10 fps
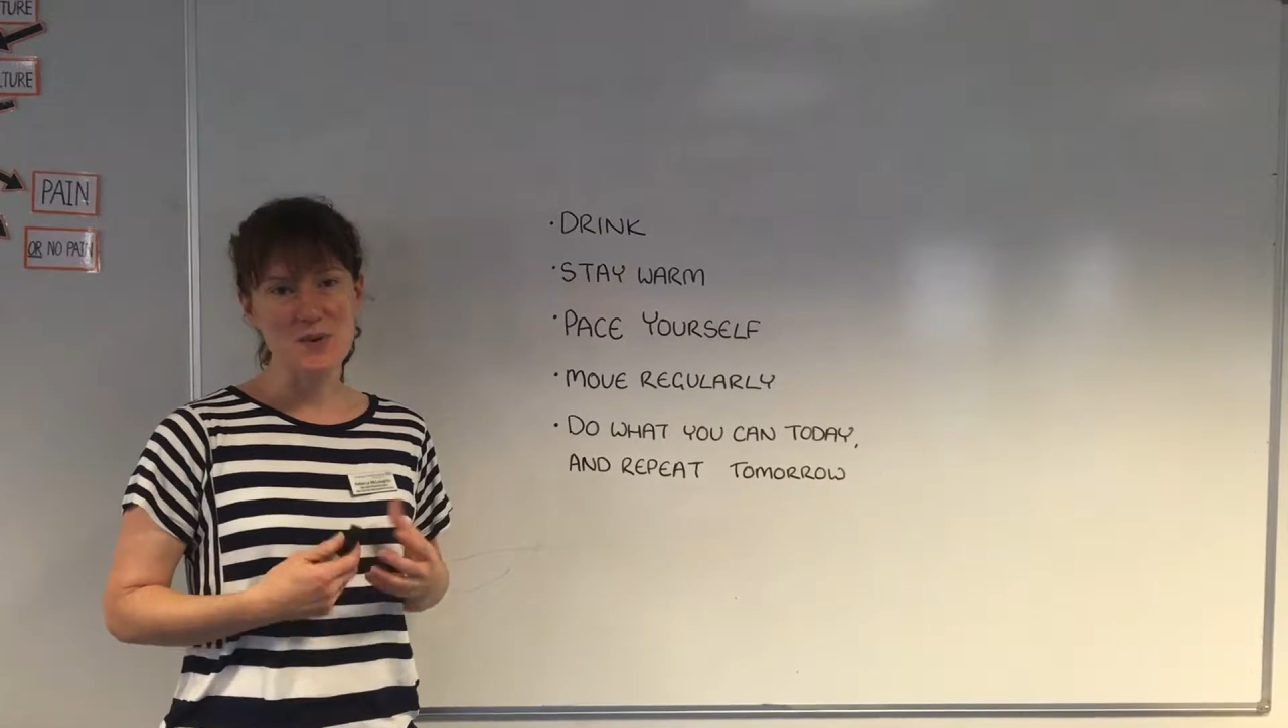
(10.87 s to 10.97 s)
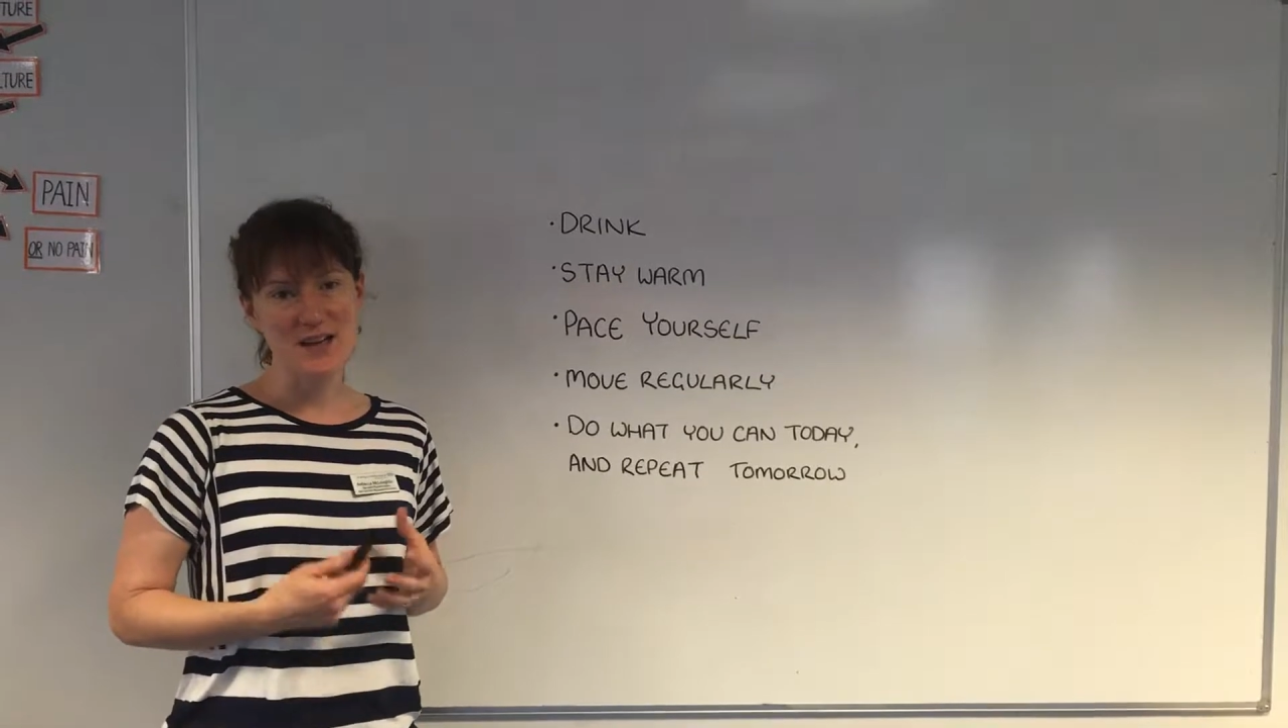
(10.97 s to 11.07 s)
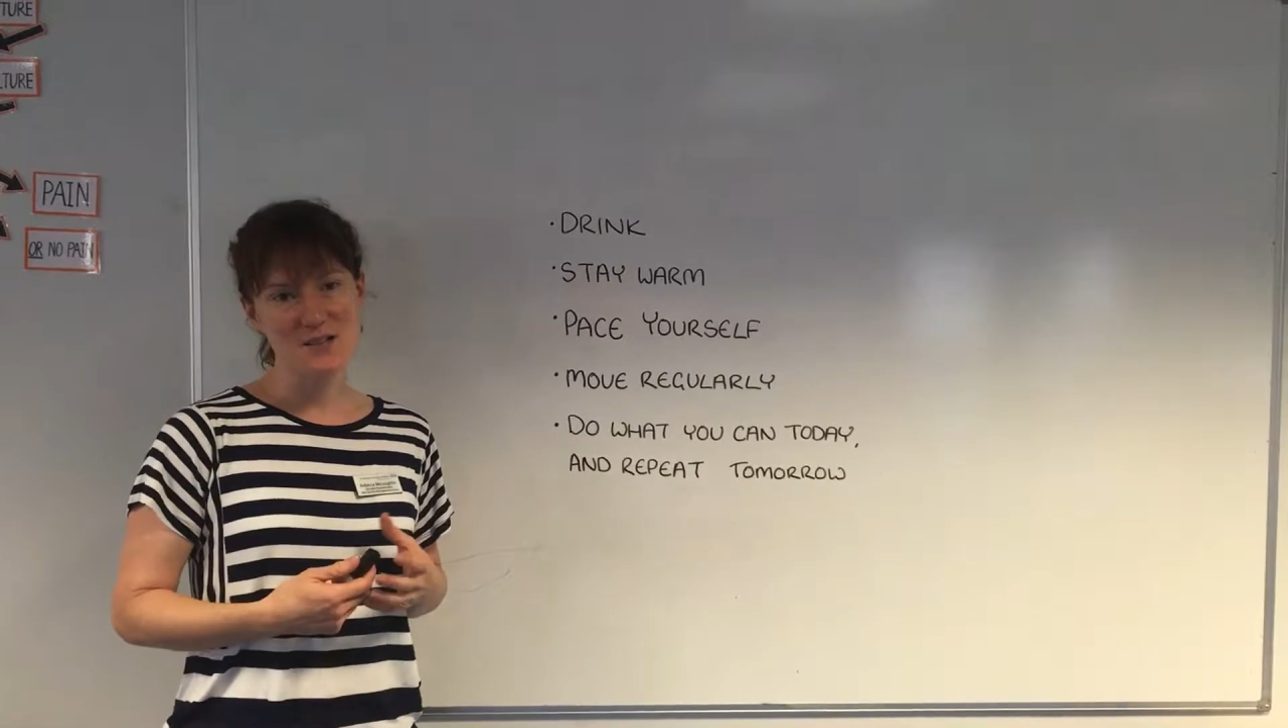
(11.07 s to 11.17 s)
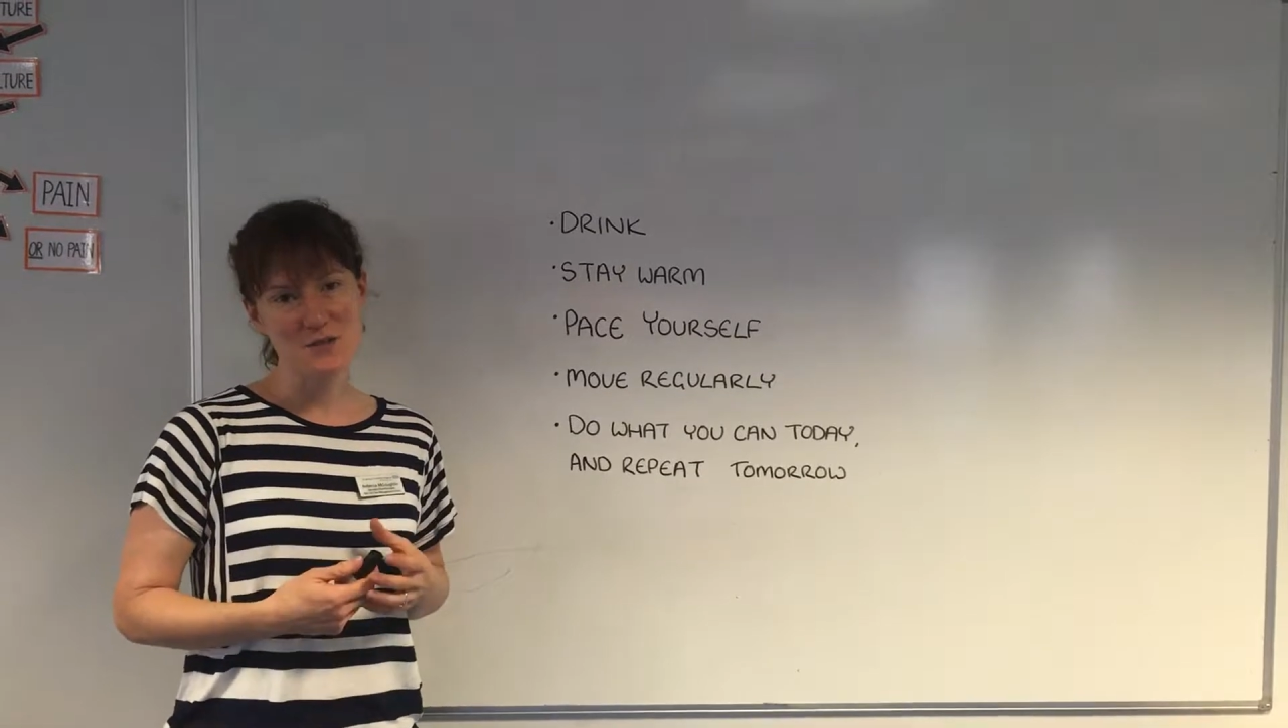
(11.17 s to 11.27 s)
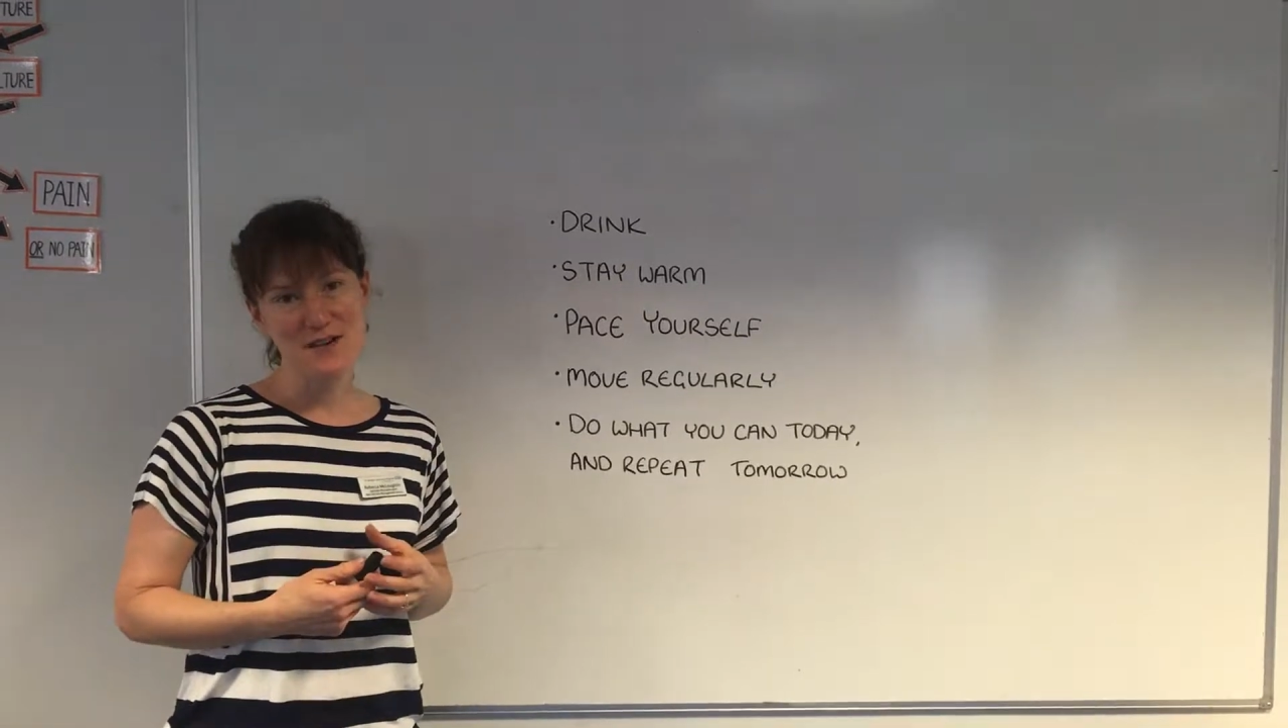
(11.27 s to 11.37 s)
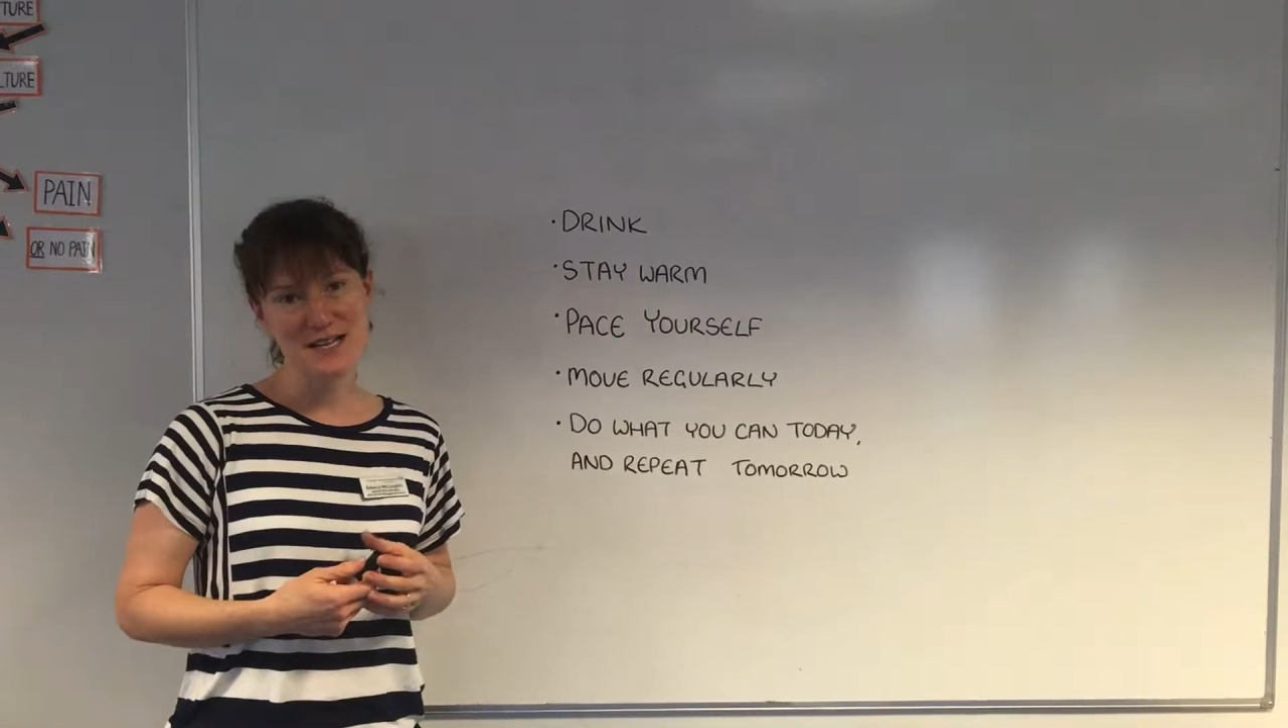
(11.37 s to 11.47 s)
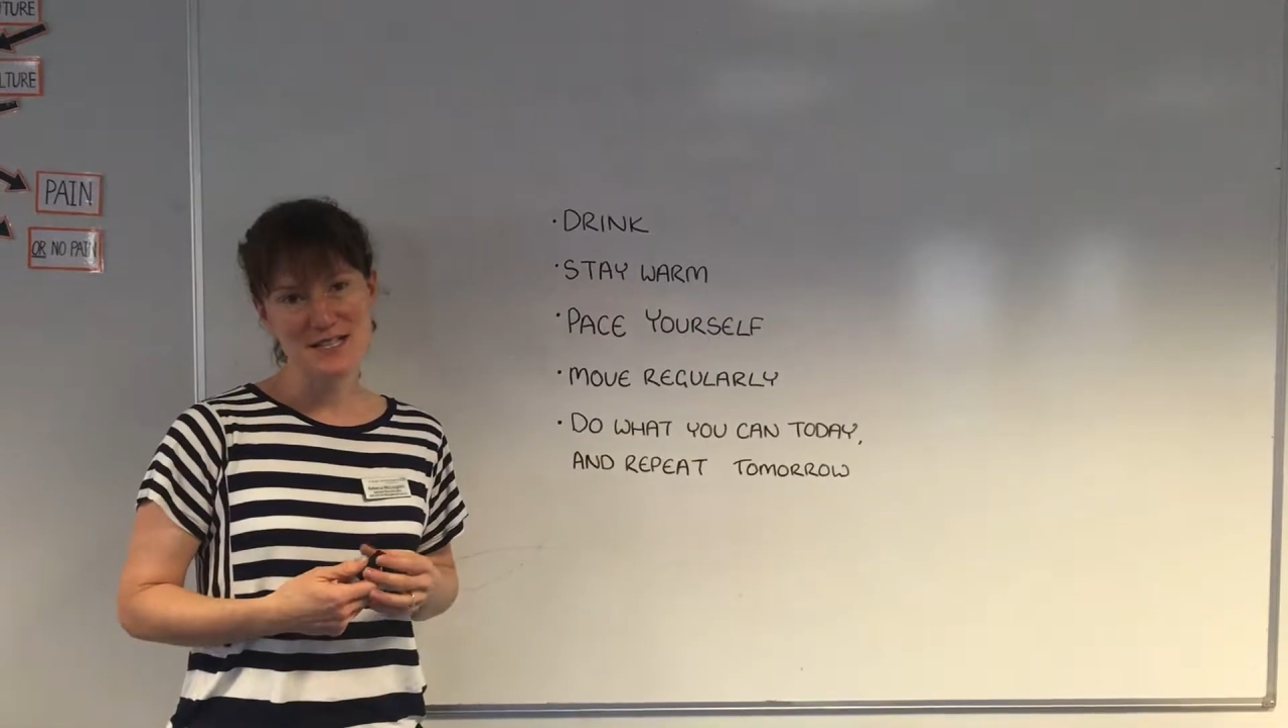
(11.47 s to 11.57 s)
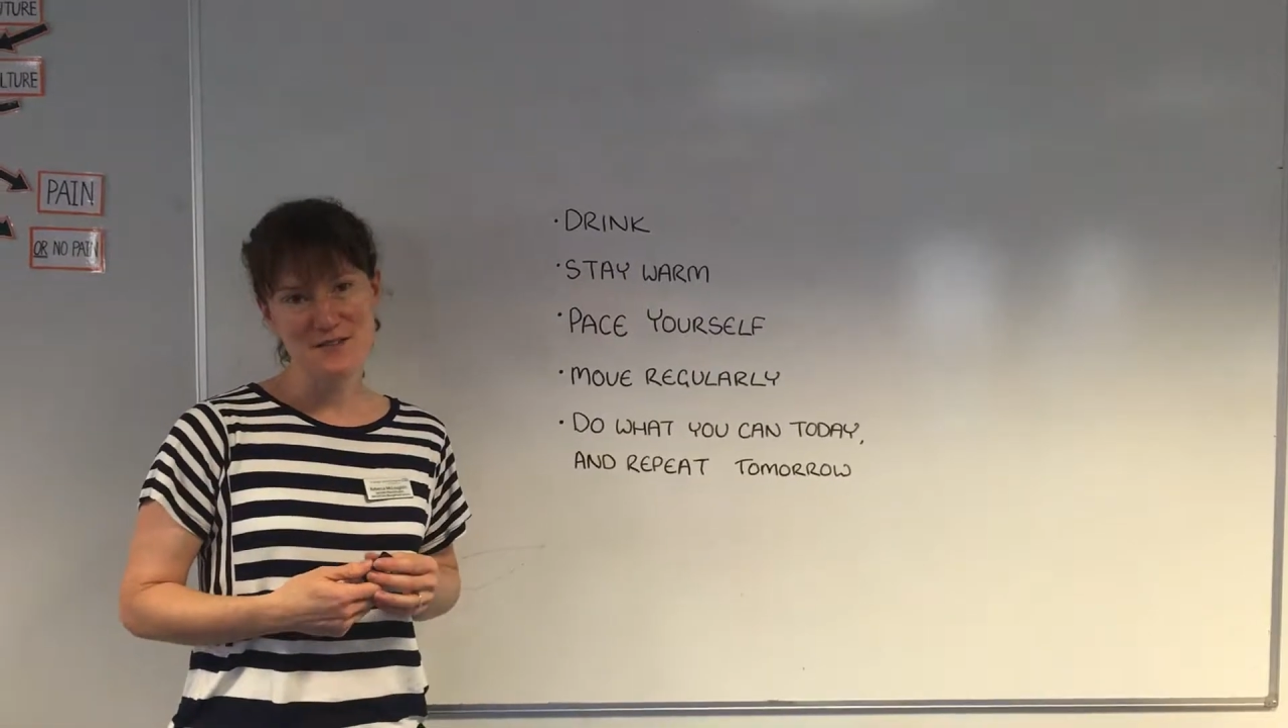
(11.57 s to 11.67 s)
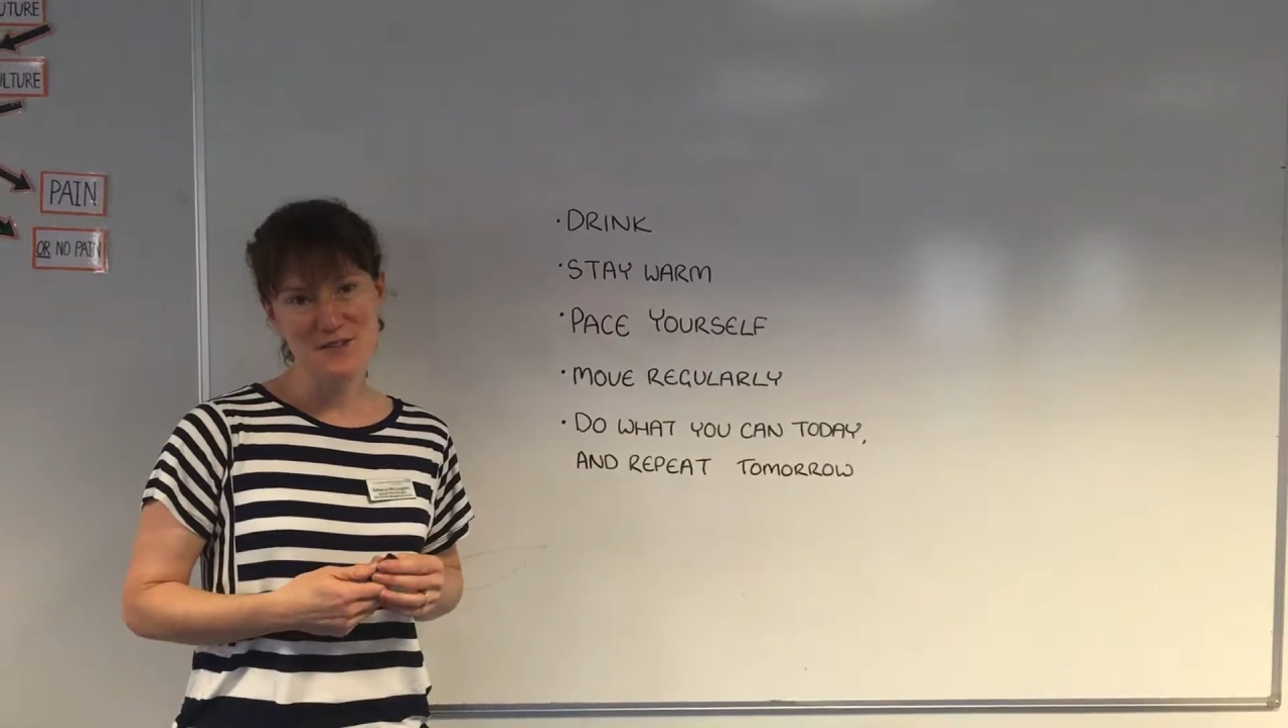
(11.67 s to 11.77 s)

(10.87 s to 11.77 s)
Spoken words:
we're going to release